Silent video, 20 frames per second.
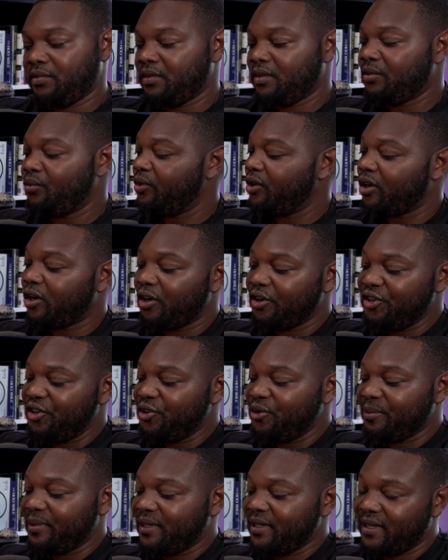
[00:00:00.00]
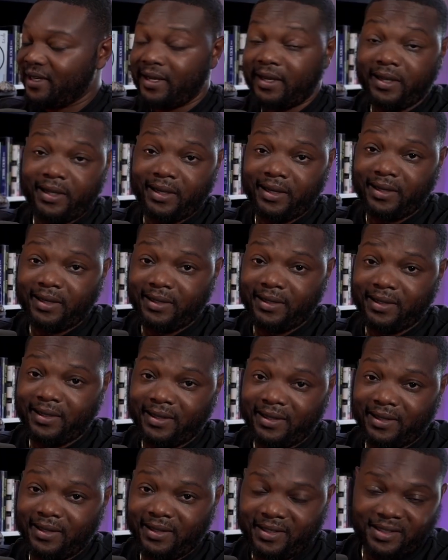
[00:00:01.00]
We're all human, and
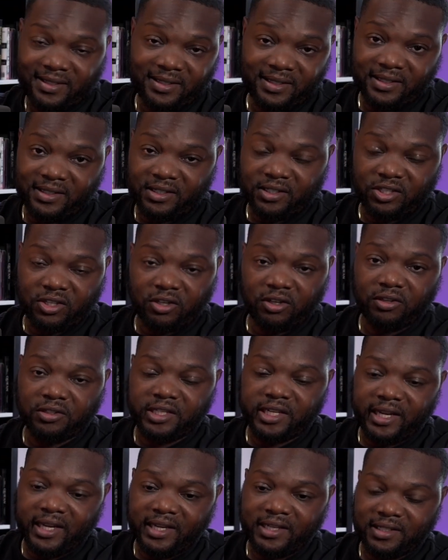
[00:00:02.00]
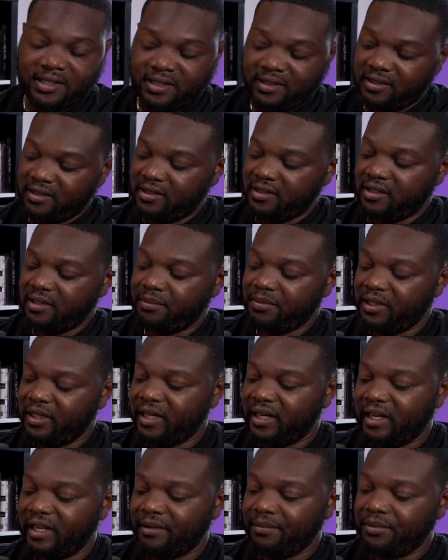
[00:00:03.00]
this is a tall task, and this is something that
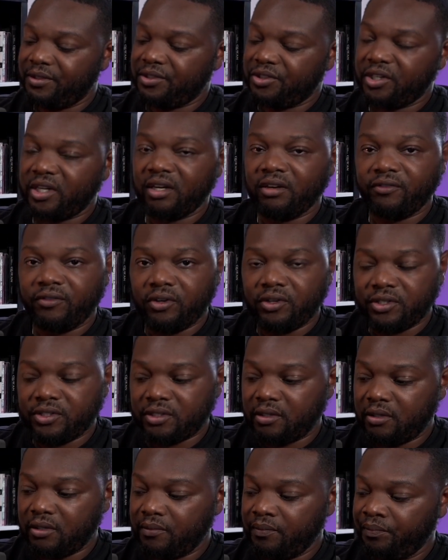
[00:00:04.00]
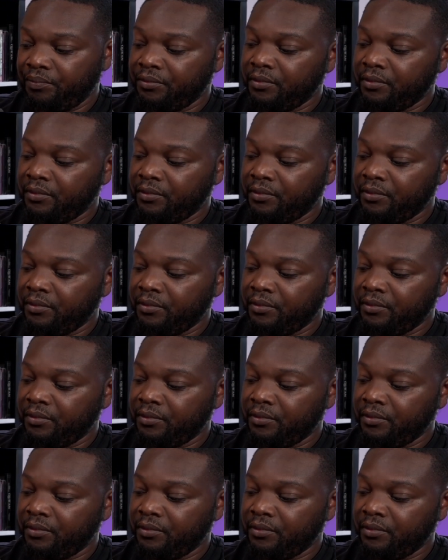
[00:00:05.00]
I've been trying to focus on.